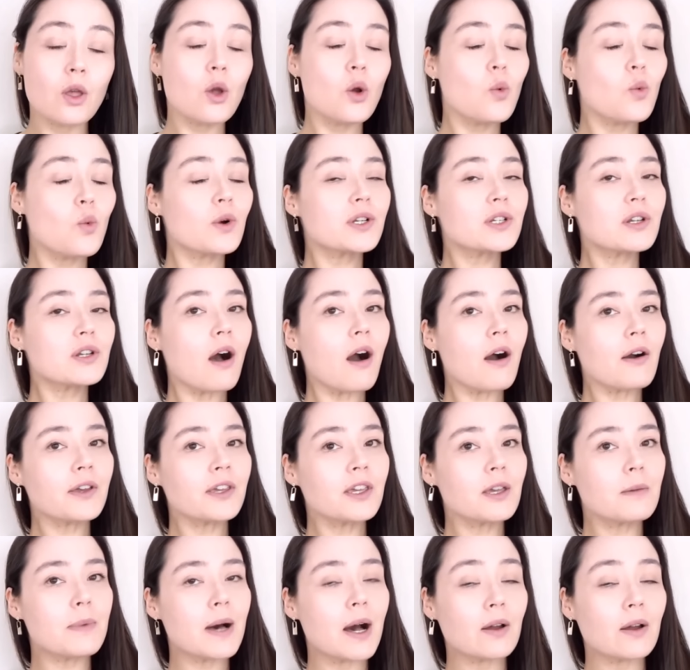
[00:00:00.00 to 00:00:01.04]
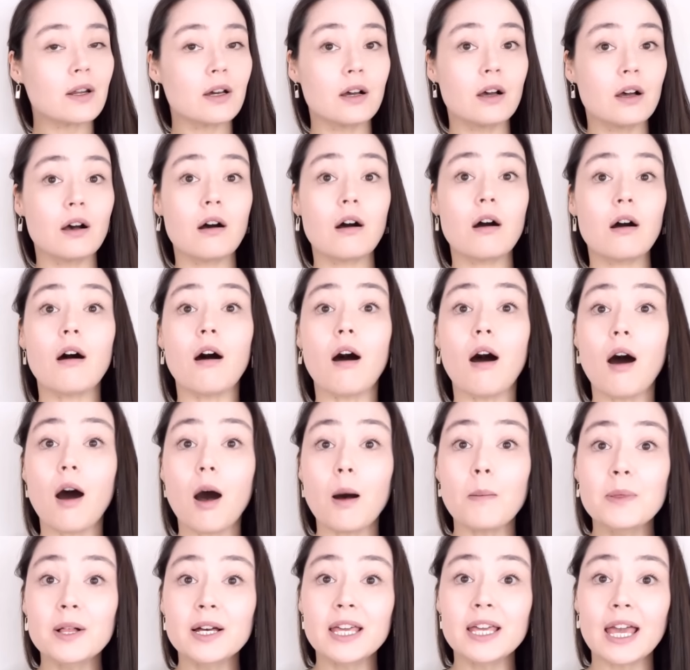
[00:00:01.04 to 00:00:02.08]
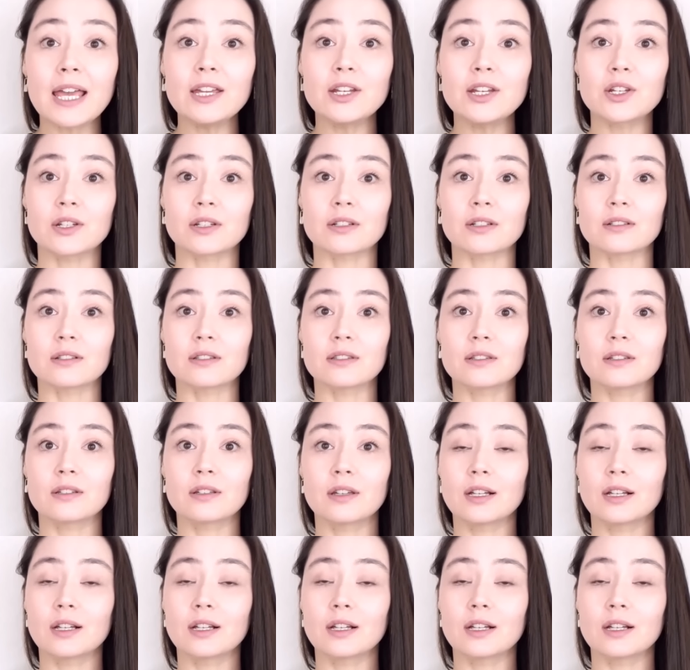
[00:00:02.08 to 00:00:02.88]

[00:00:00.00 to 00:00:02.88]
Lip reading: We're talking about obligations,